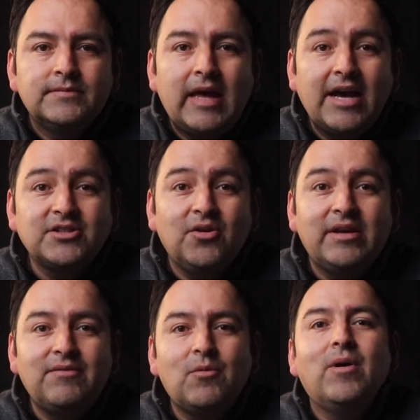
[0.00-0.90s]
How's it going,
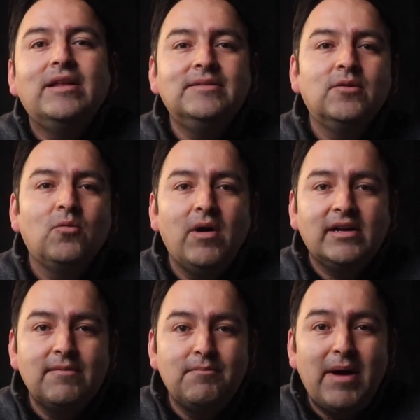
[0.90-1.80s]
everyone?
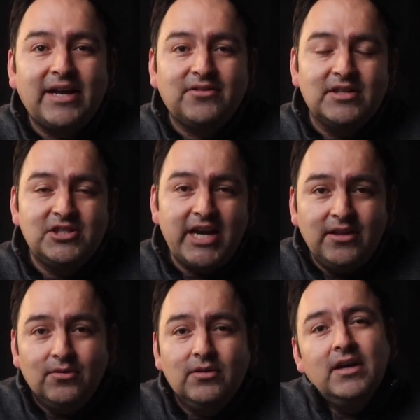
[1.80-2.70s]
Welcome back to the
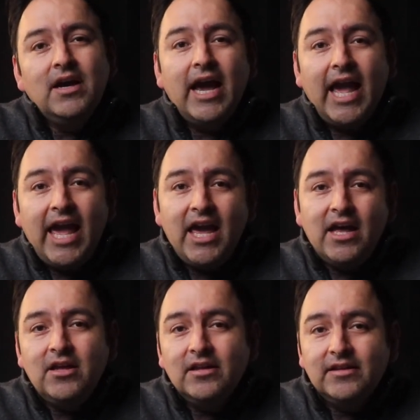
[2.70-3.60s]
channel,
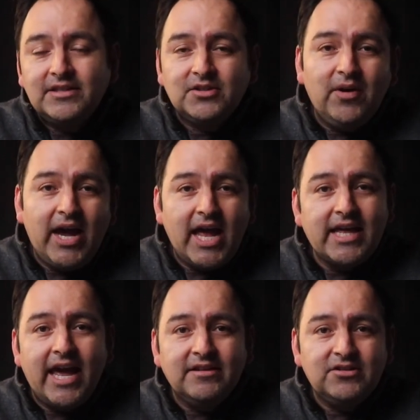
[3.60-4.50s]
and let's go ahead
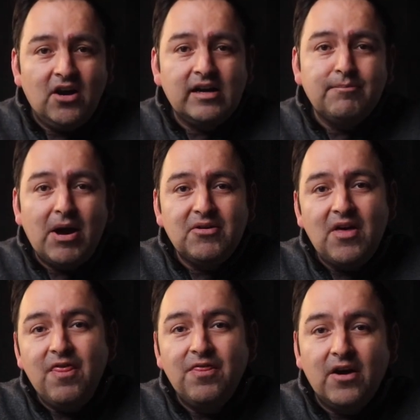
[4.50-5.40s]
and talk about
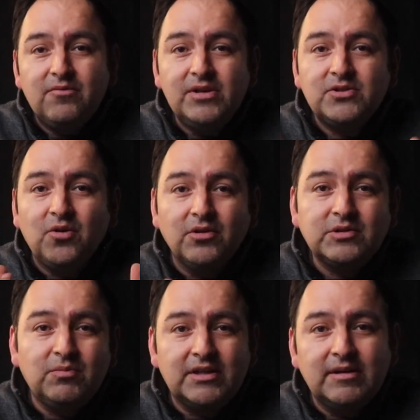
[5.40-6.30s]
the
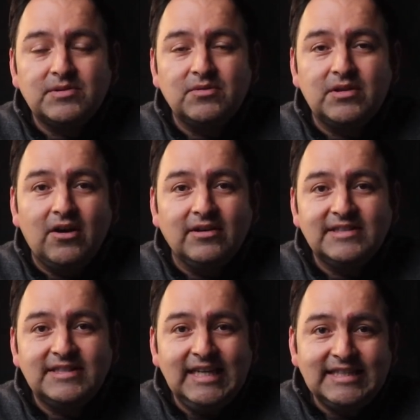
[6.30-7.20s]
results when it comes to the
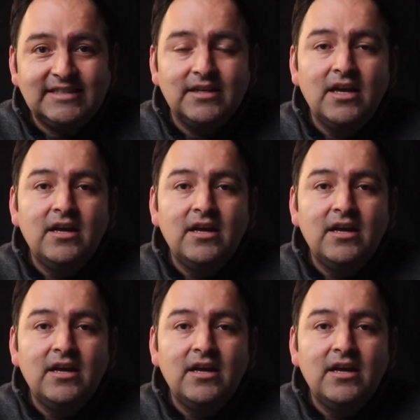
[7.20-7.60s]
R6.